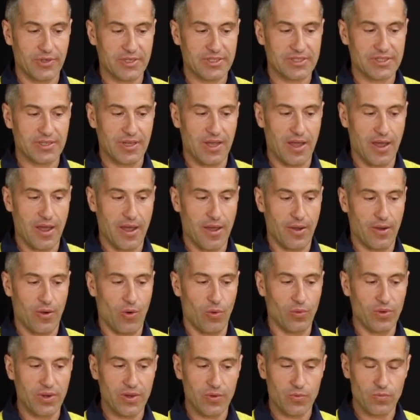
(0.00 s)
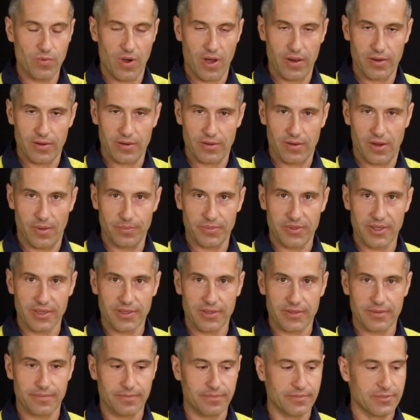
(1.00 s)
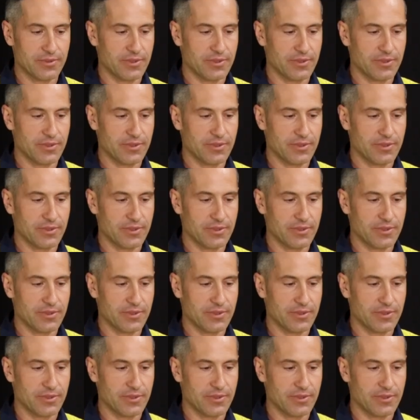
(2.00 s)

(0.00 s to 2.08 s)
is only 1 optic,